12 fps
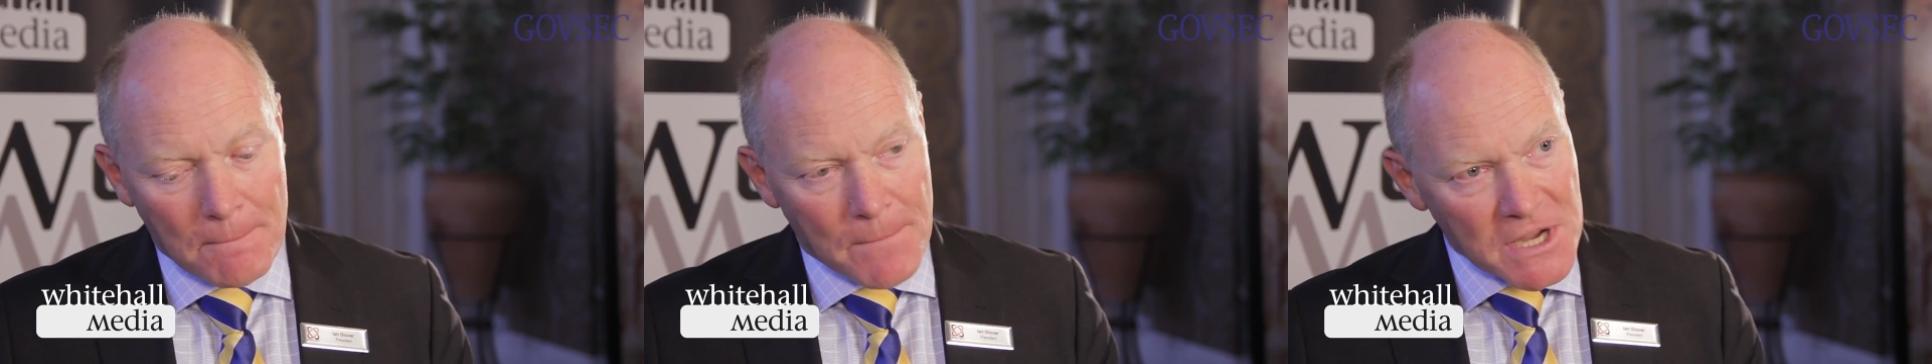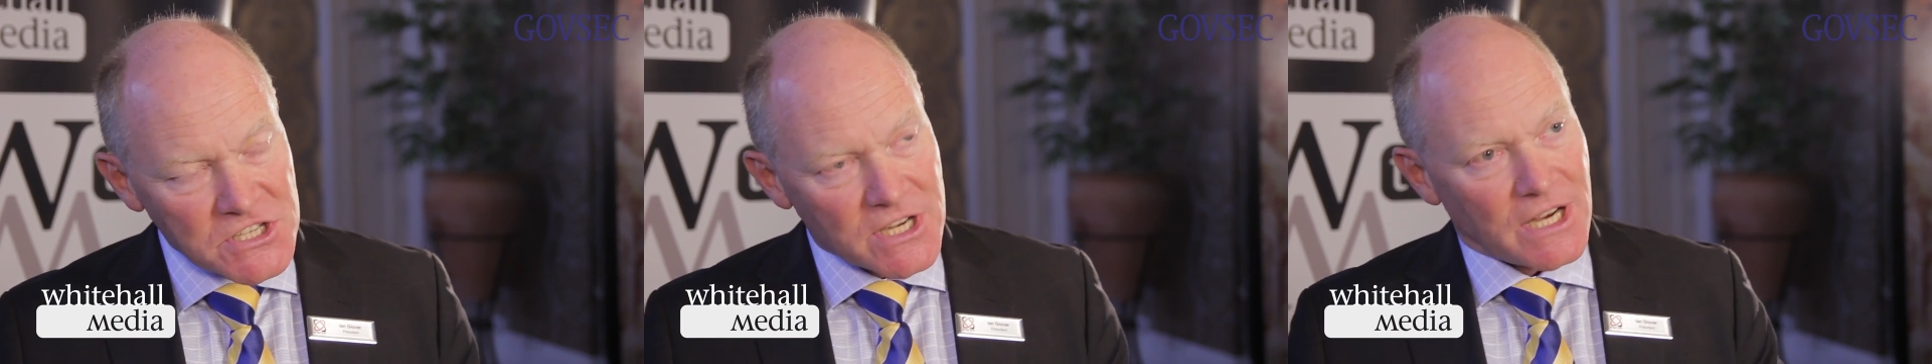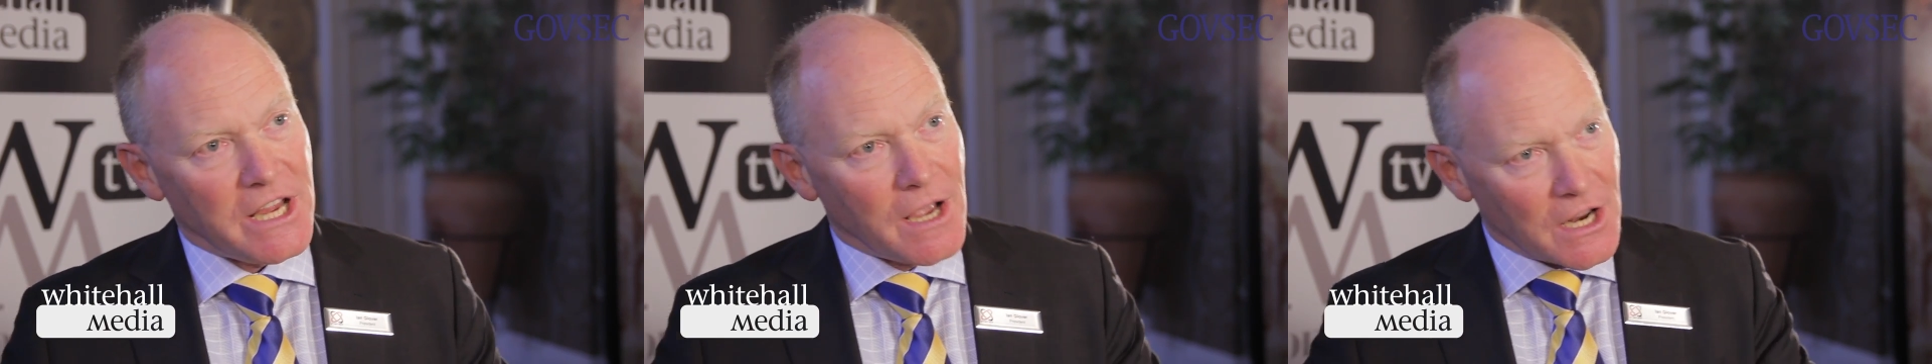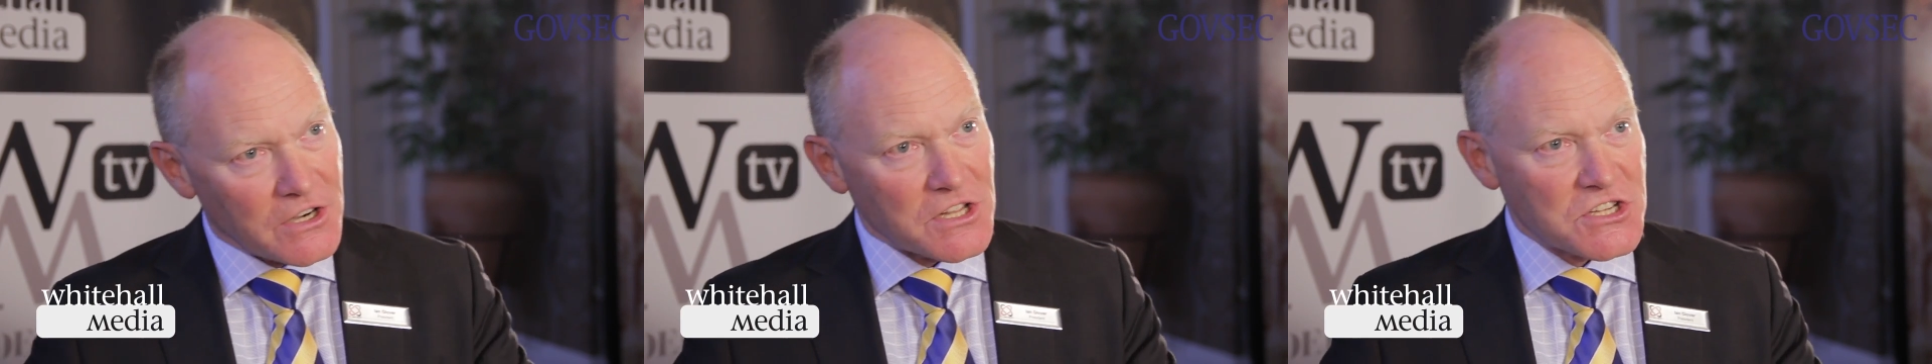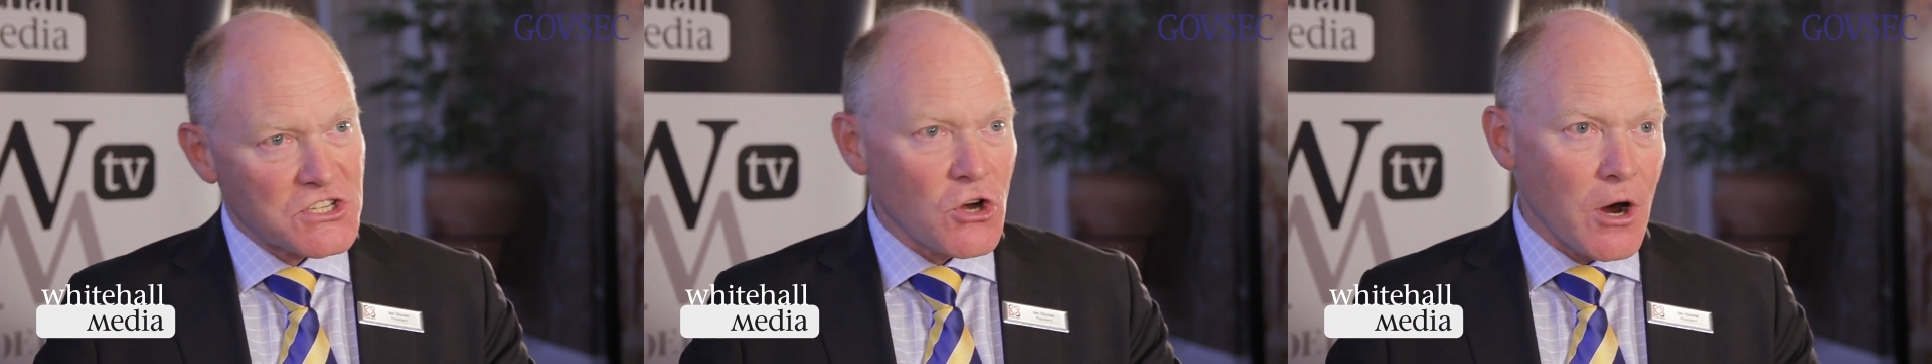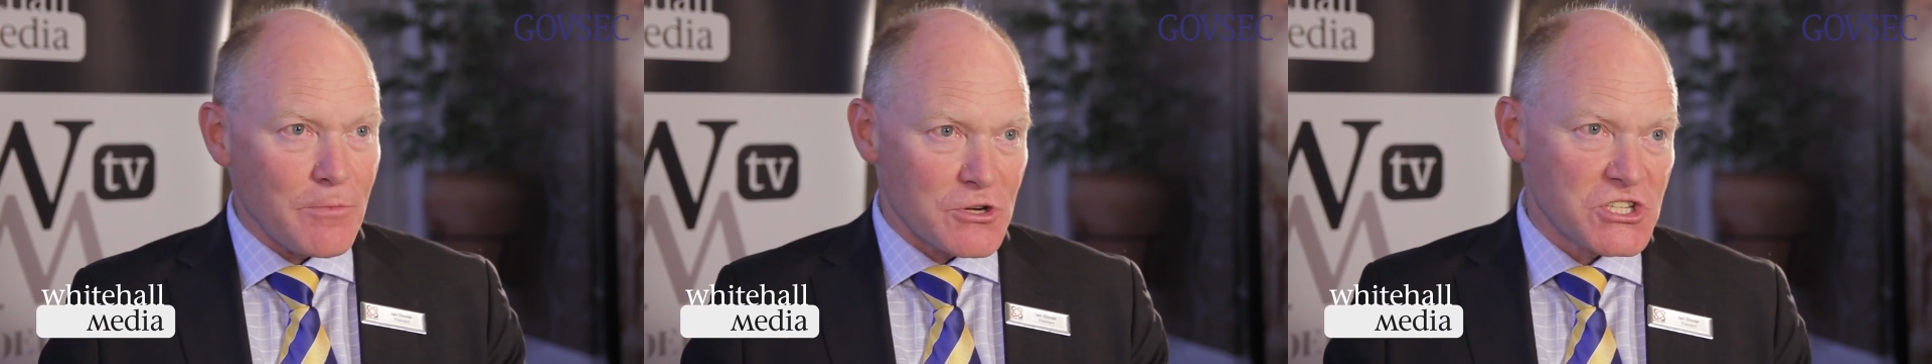Basically, under
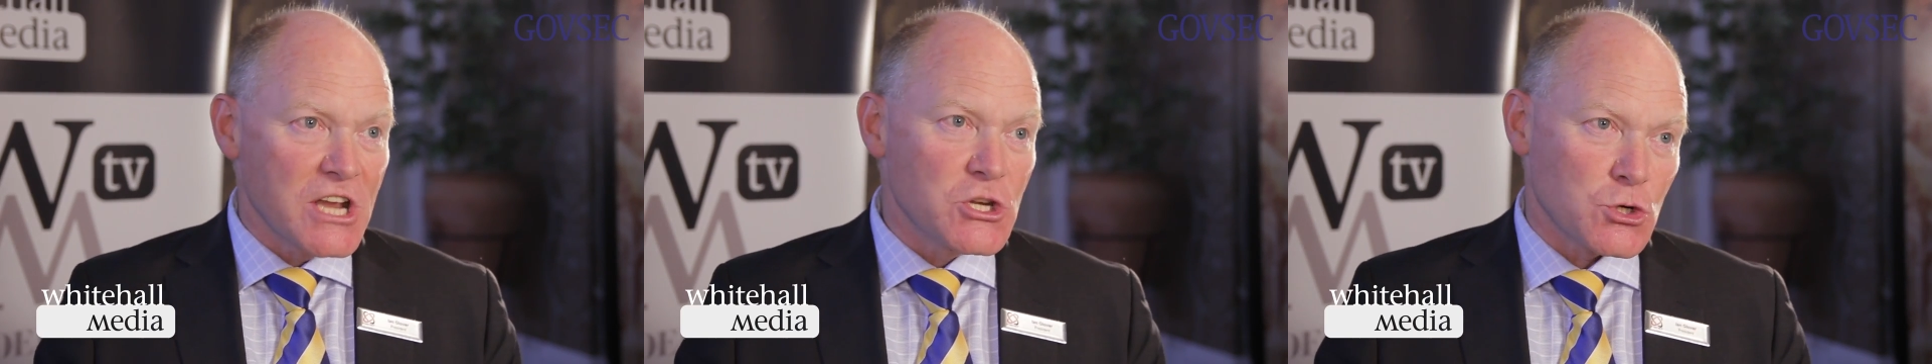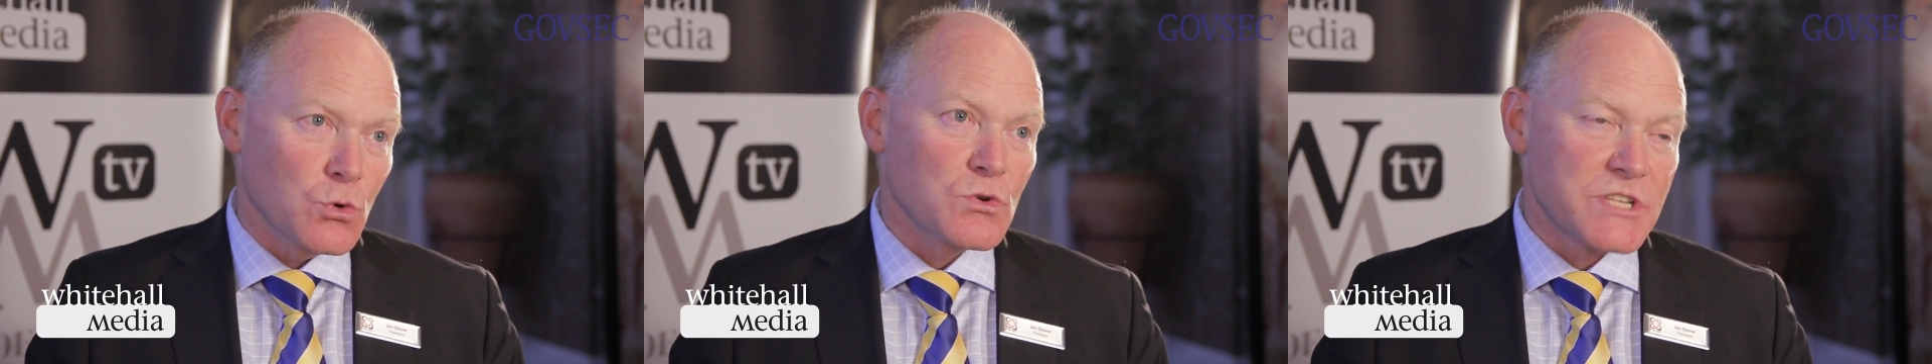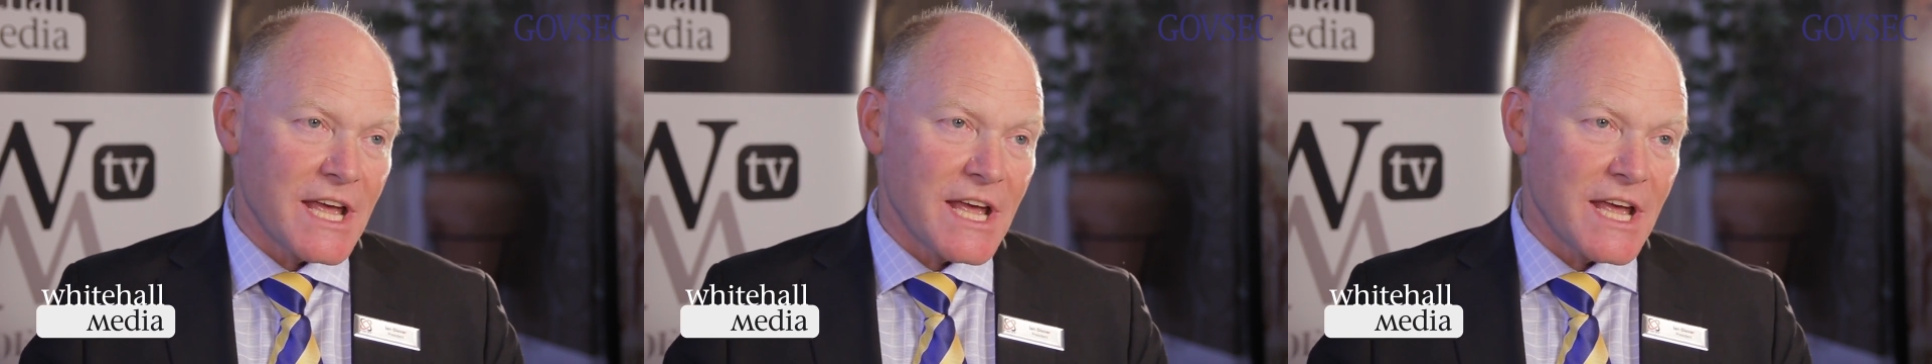Cyber Essentials,